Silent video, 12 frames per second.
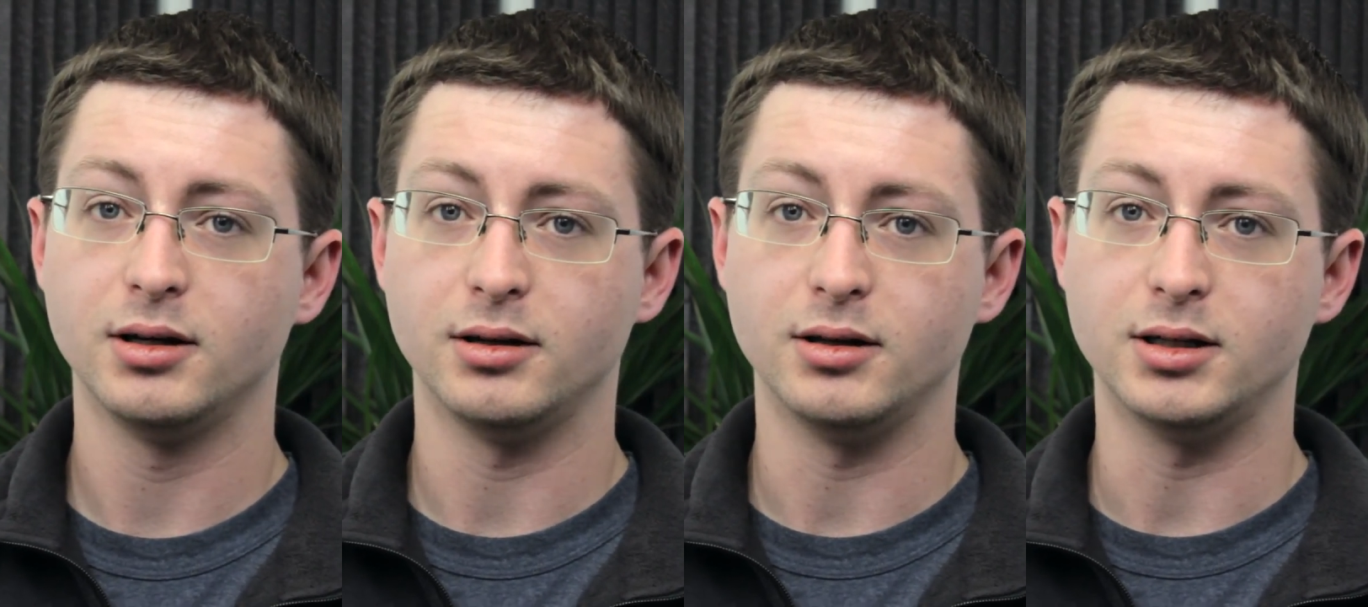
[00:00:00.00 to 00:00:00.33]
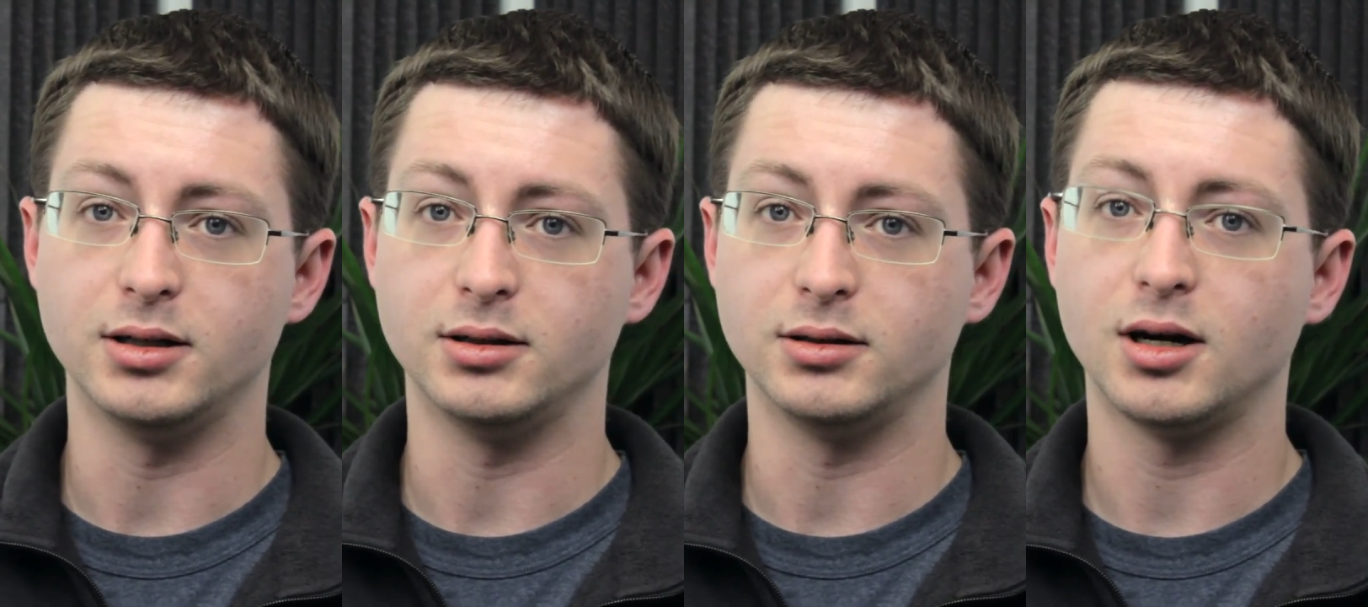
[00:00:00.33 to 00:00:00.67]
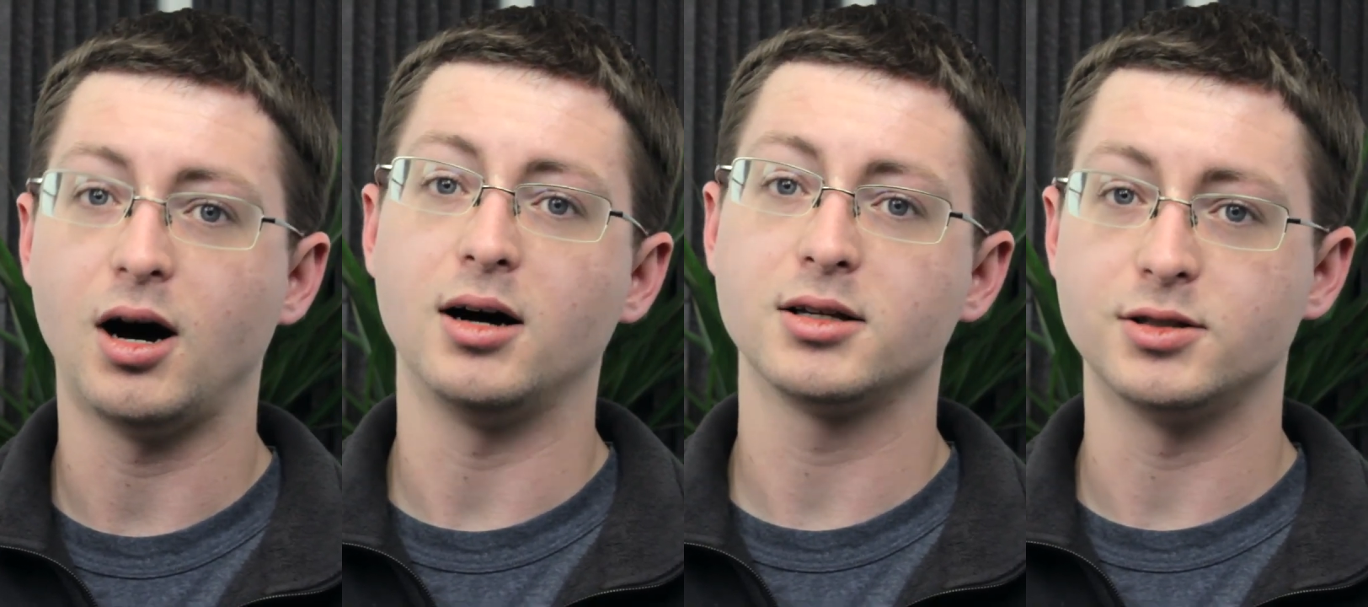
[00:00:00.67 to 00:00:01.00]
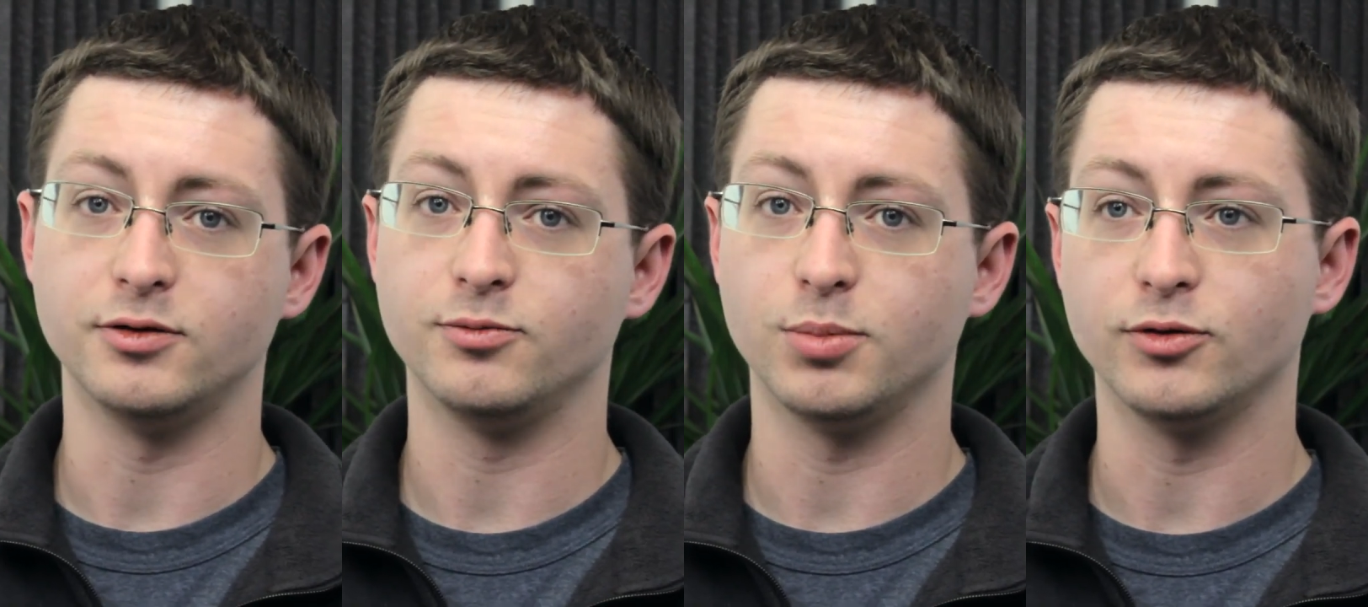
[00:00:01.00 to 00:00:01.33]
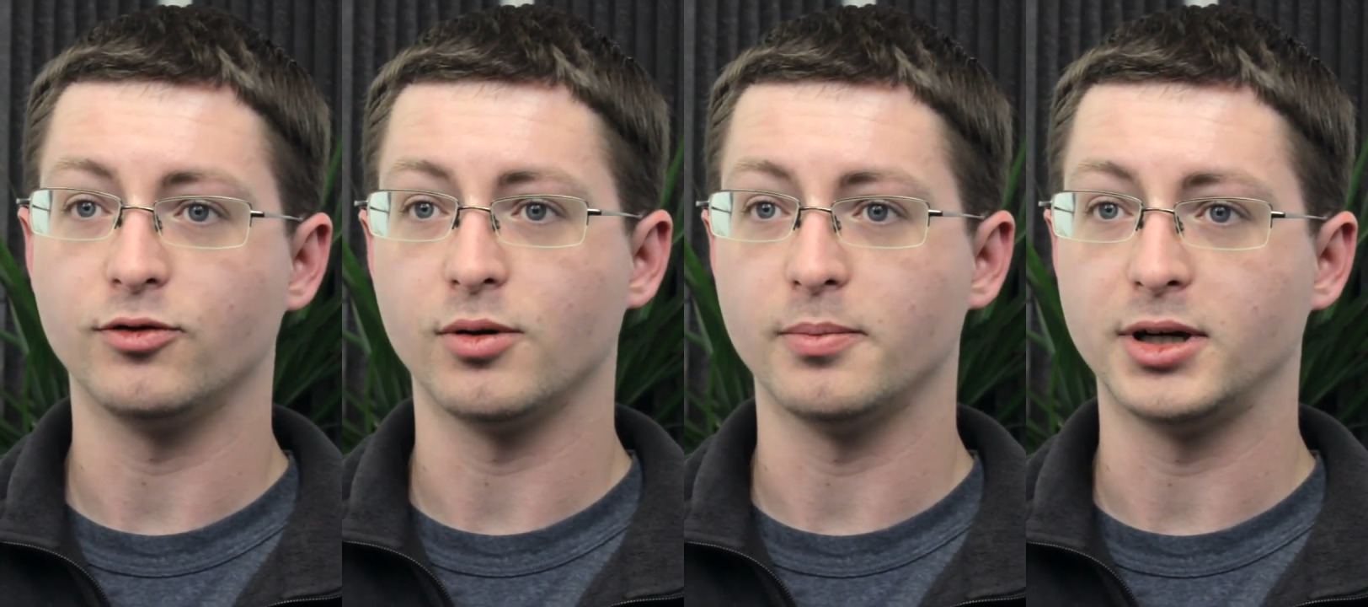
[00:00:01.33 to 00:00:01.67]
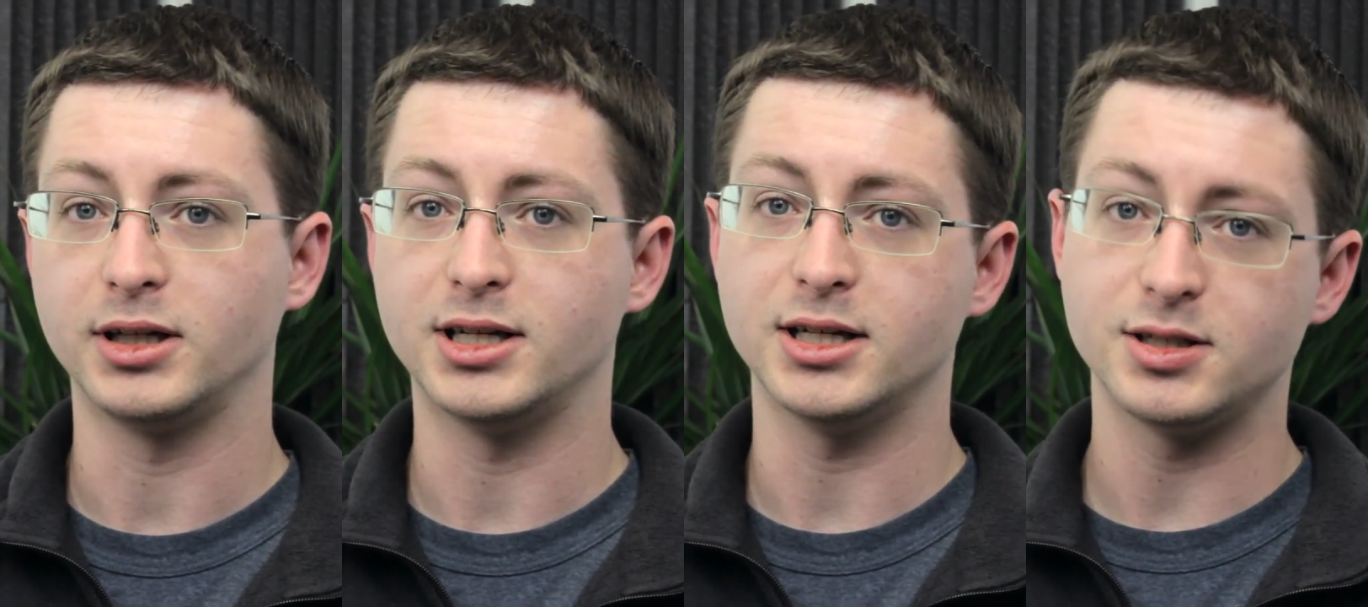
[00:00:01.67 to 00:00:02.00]
the cost of
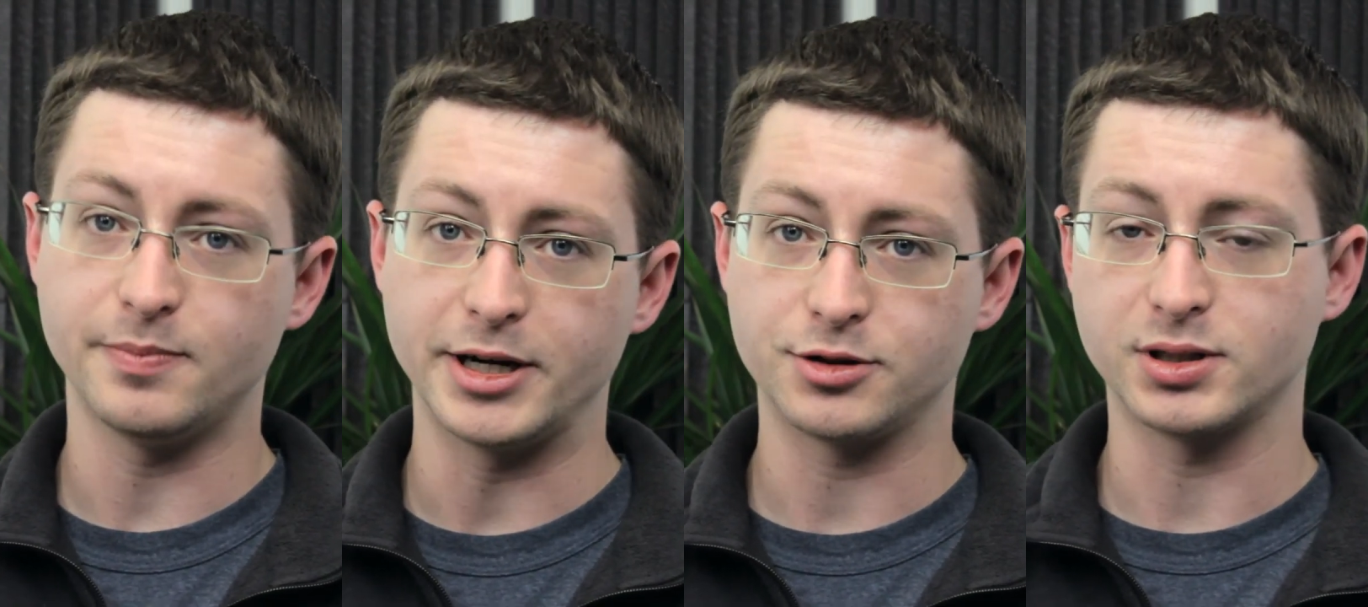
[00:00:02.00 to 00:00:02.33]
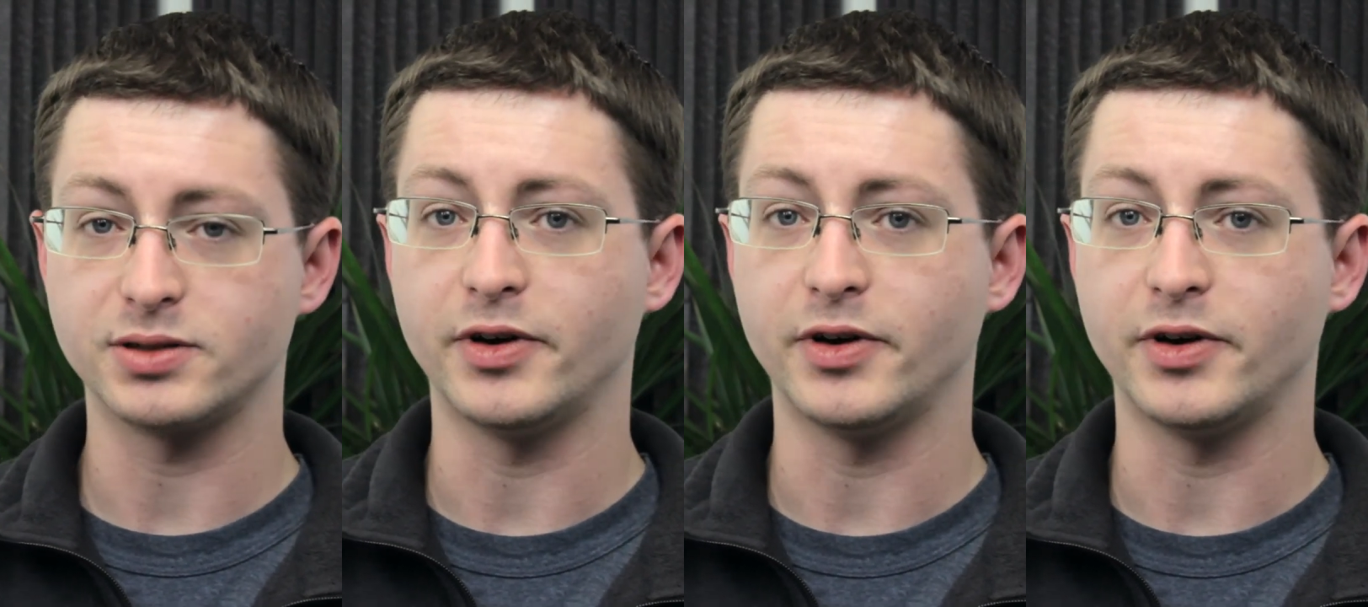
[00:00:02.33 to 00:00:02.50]
performing dense matrix